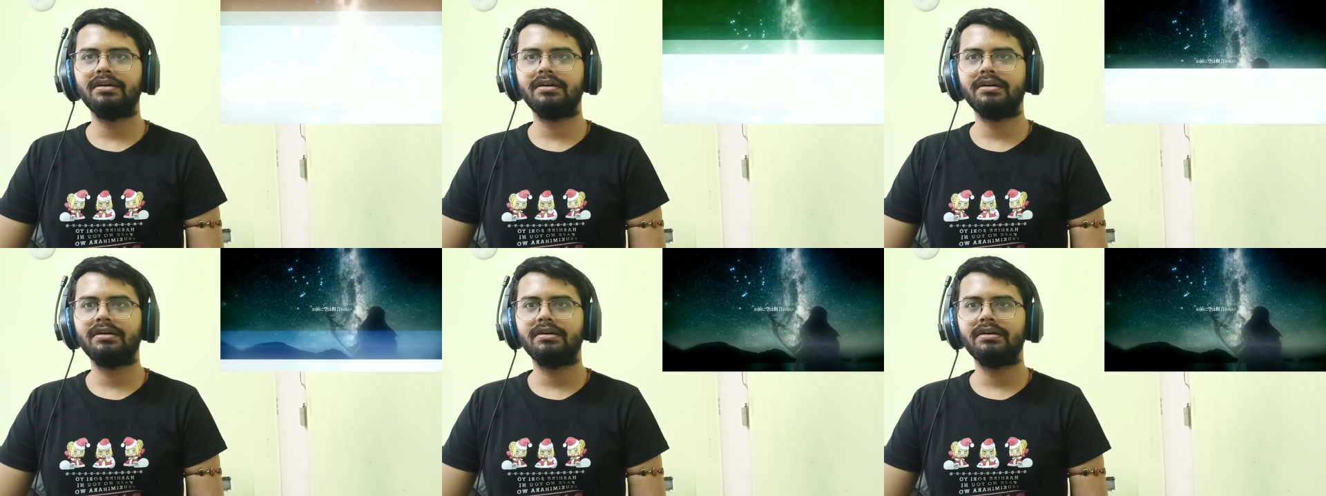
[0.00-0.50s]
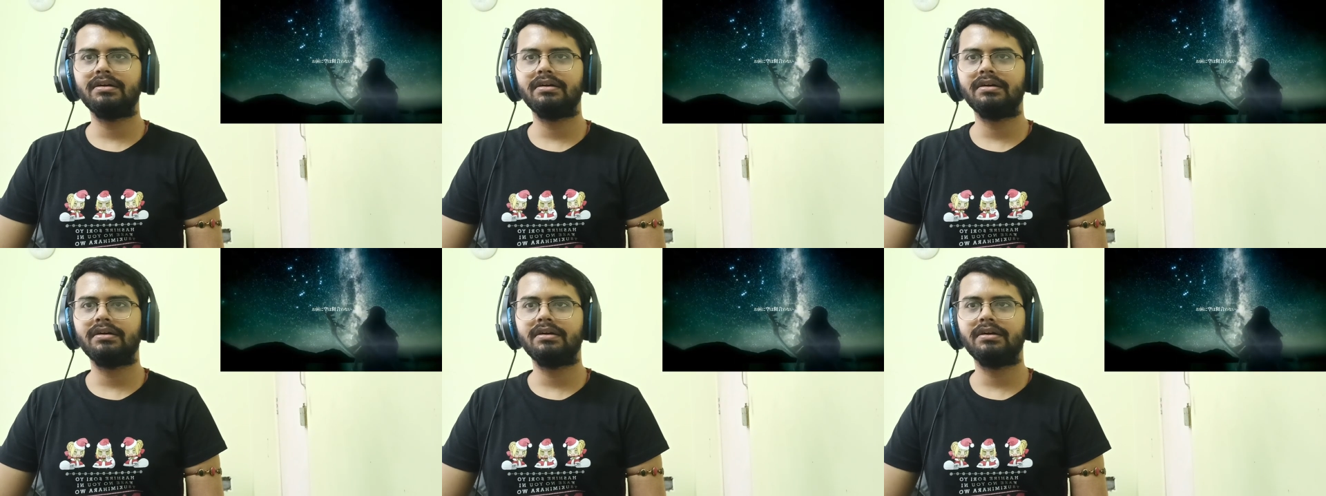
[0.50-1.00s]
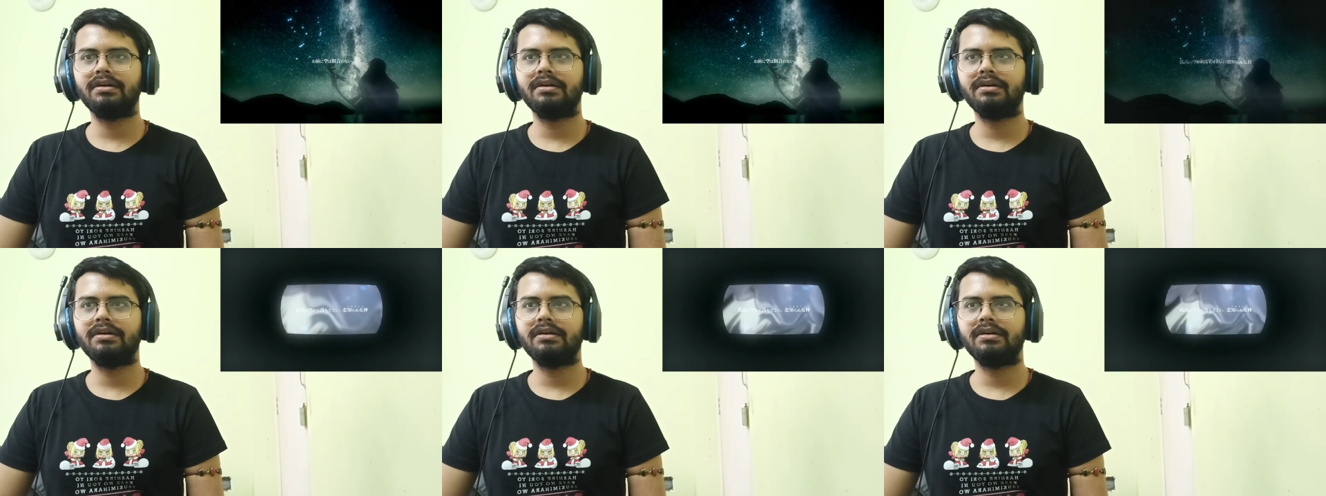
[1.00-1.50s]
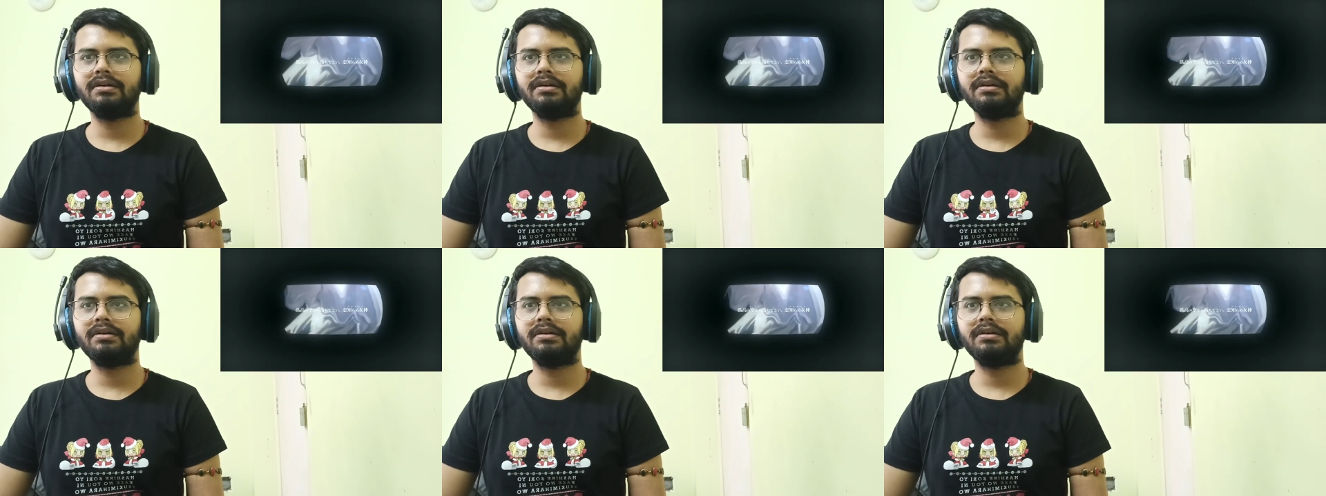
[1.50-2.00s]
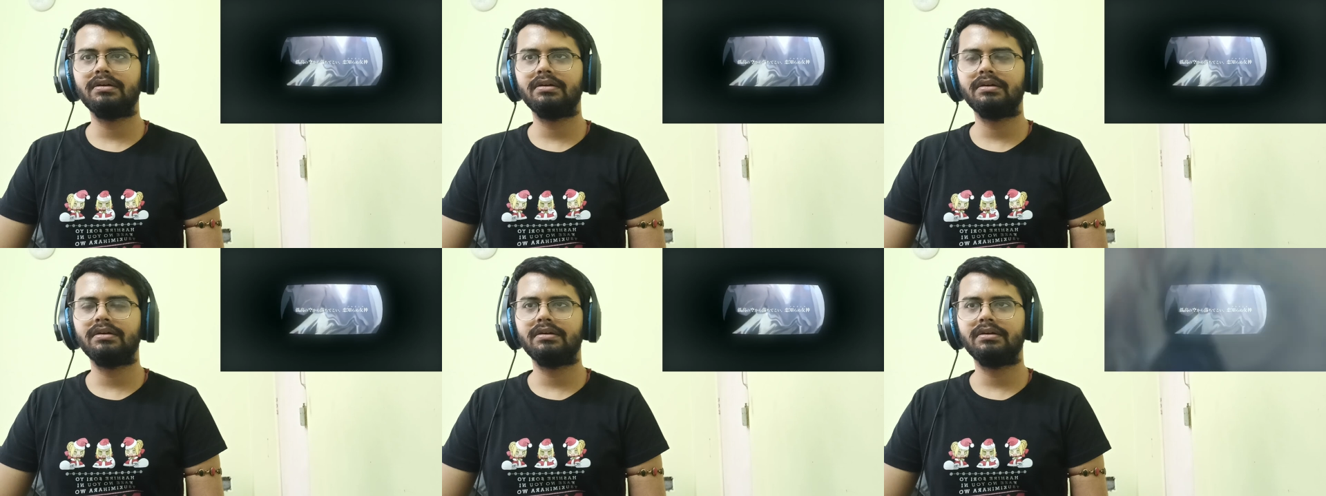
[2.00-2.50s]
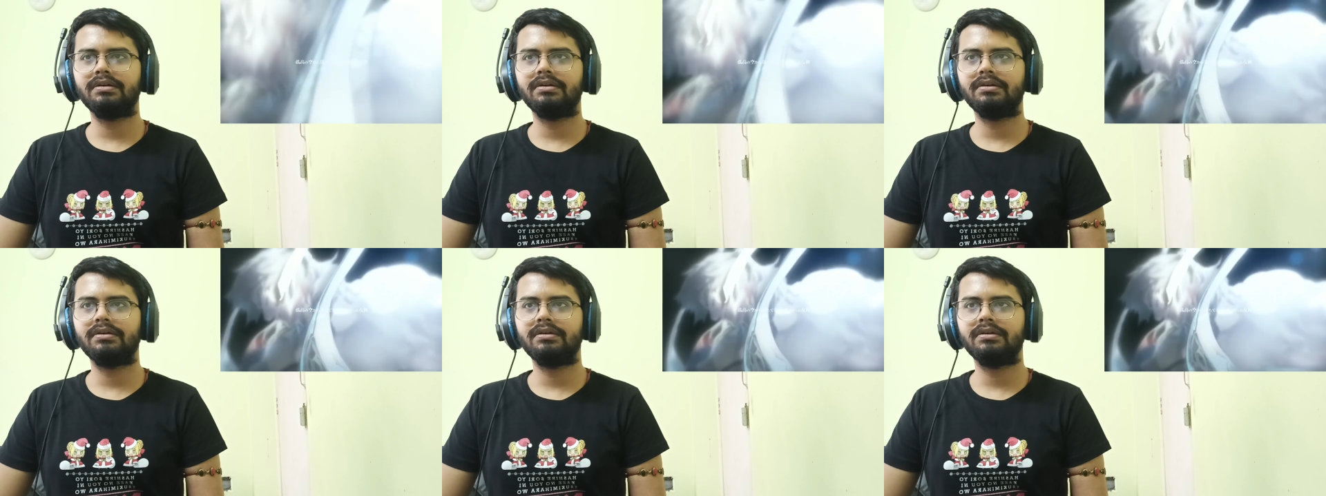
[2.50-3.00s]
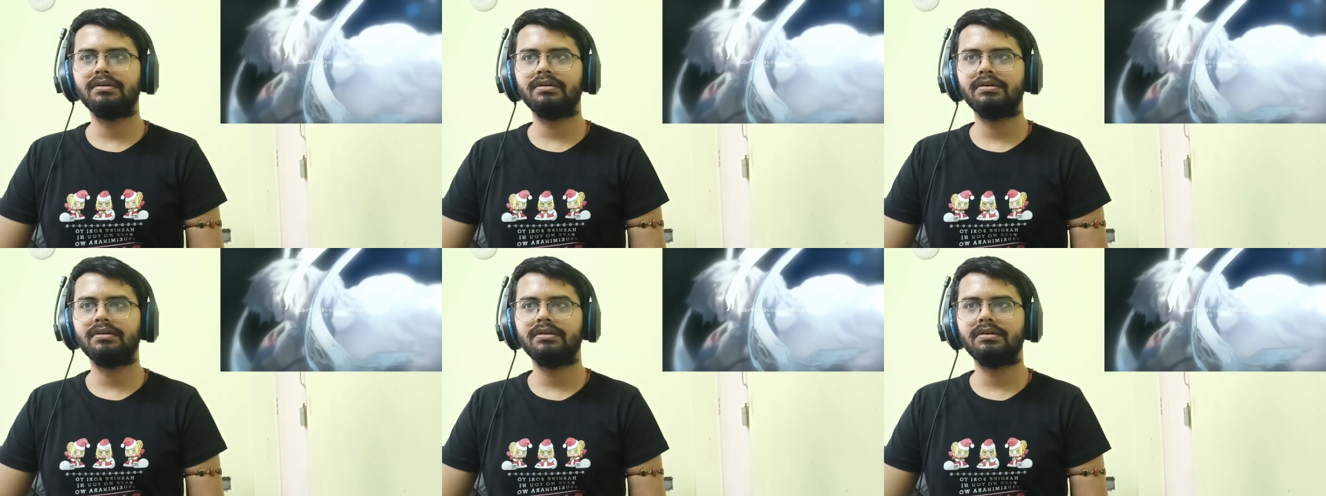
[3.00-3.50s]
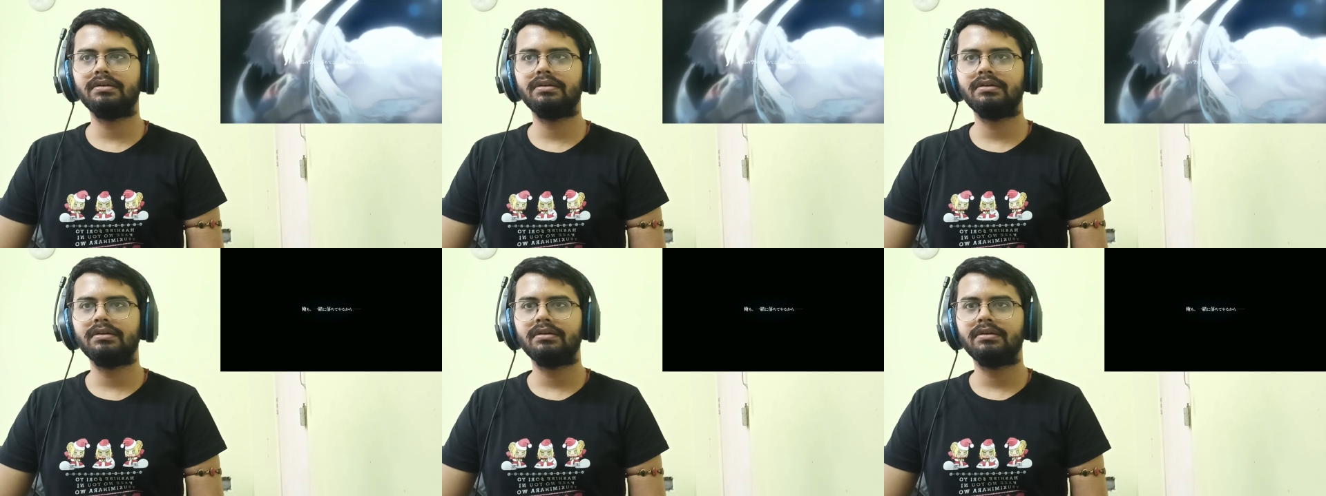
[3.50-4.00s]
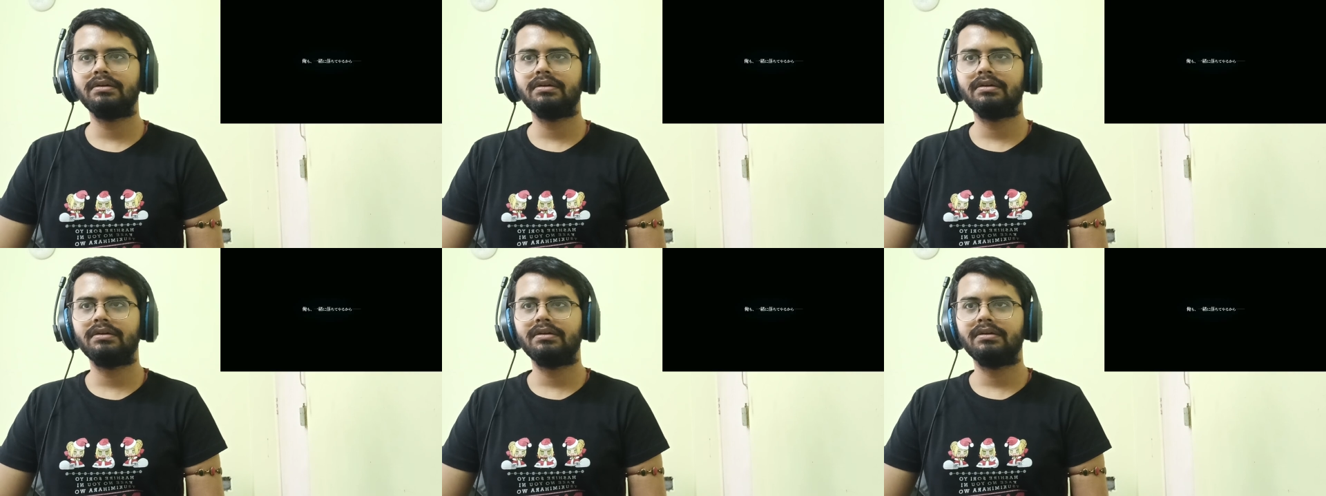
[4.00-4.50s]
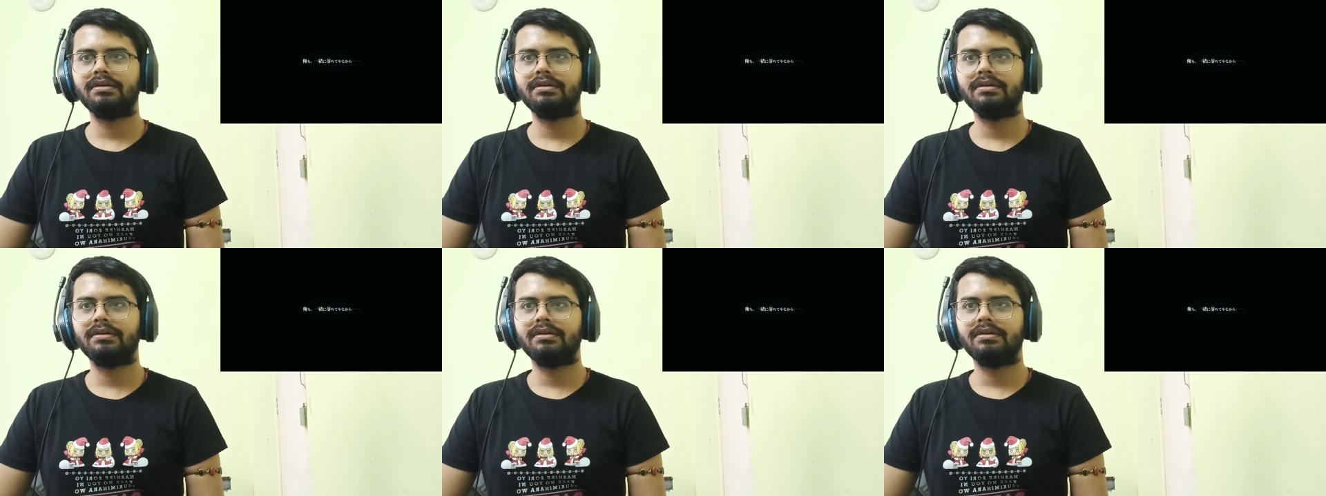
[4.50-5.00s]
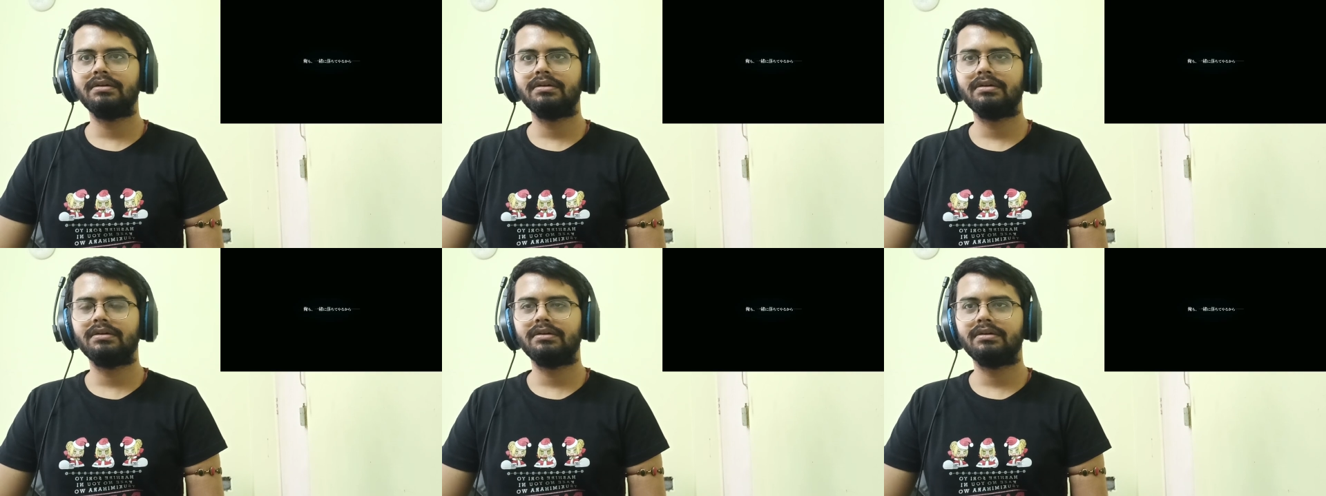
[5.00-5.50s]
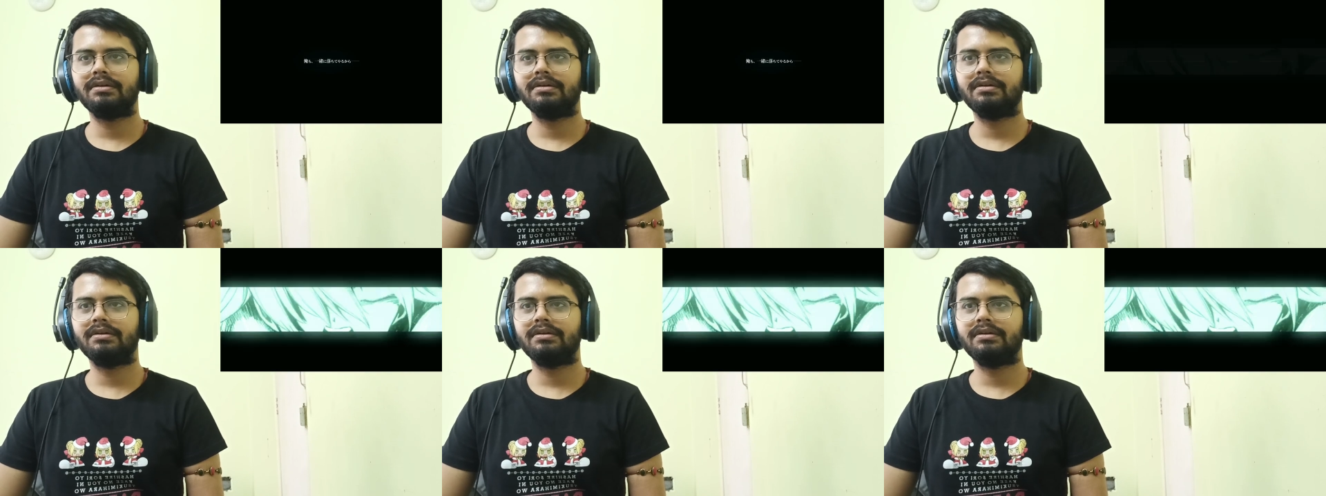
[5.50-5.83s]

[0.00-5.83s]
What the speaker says: [no speech]